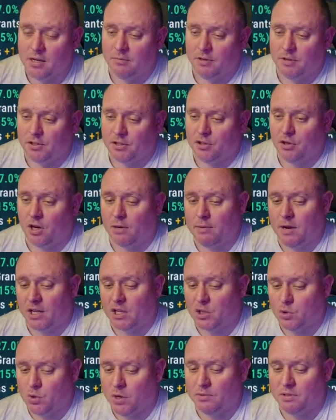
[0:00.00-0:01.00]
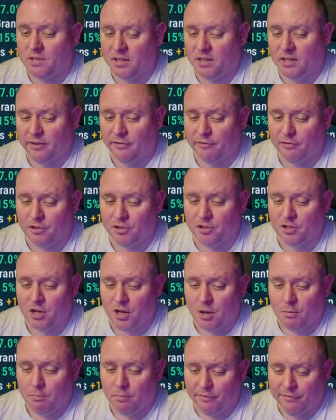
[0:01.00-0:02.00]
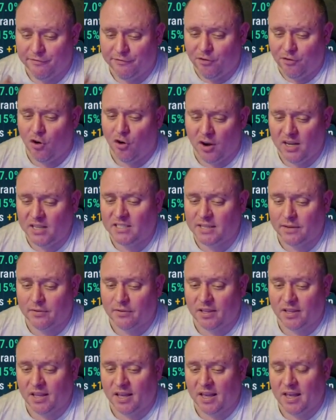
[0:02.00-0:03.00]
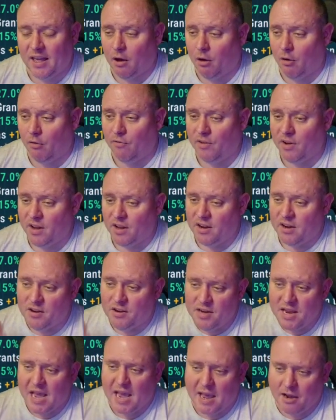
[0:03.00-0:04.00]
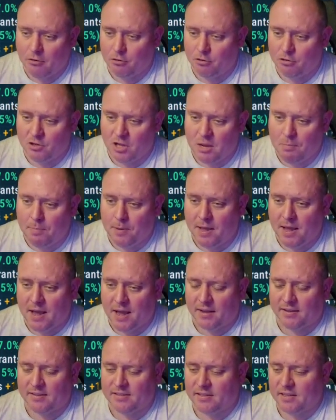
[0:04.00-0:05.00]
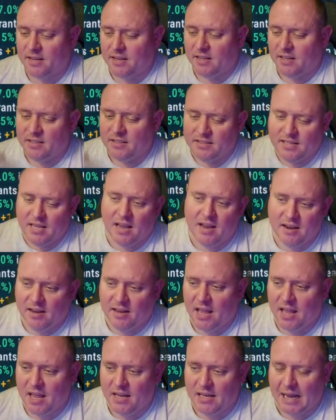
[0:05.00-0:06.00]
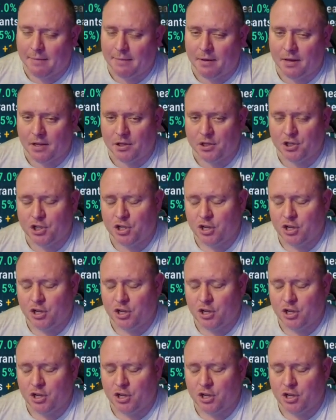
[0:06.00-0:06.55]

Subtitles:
You're talking about a 20% difference. But 47k health, 900 DPS, 10k damage,